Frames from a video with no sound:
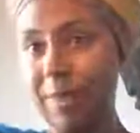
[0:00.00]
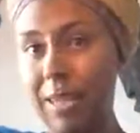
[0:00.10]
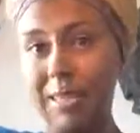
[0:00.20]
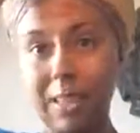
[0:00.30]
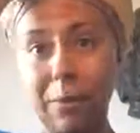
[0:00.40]

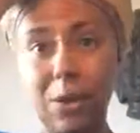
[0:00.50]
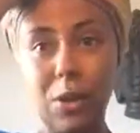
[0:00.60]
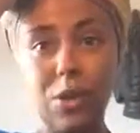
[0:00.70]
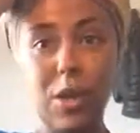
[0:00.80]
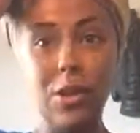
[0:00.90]
That's how I
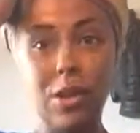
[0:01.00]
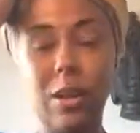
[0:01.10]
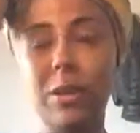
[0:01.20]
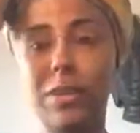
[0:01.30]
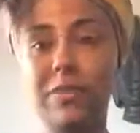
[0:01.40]
usually do.
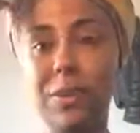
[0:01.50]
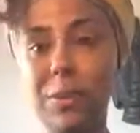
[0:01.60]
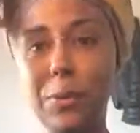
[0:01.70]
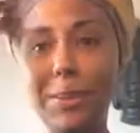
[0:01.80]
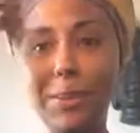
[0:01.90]
I could
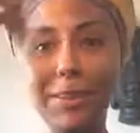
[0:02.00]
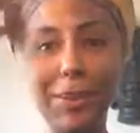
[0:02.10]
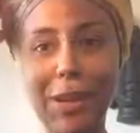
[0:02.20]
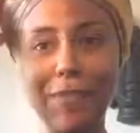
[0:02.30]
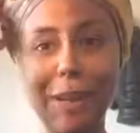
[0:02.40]
fiddle with this
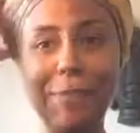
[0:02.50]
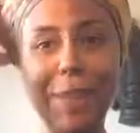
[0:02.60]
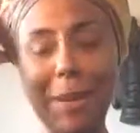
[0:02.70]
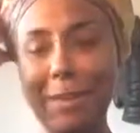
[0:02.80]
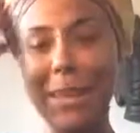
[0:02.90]
forever.
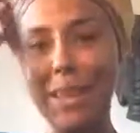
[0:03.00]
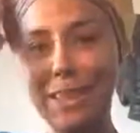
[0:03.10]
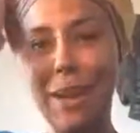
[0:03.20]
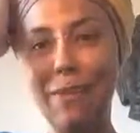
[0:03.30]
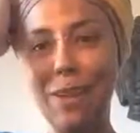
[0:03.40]
But
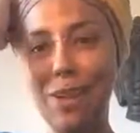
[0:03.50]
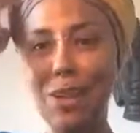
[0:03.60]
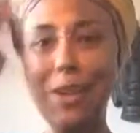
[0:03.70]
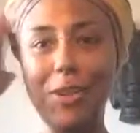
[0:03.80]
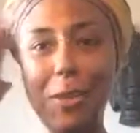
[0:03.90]
that's how I
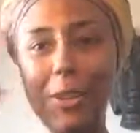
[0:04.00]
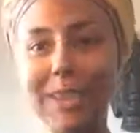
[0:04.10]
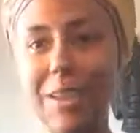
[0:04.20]
usually do my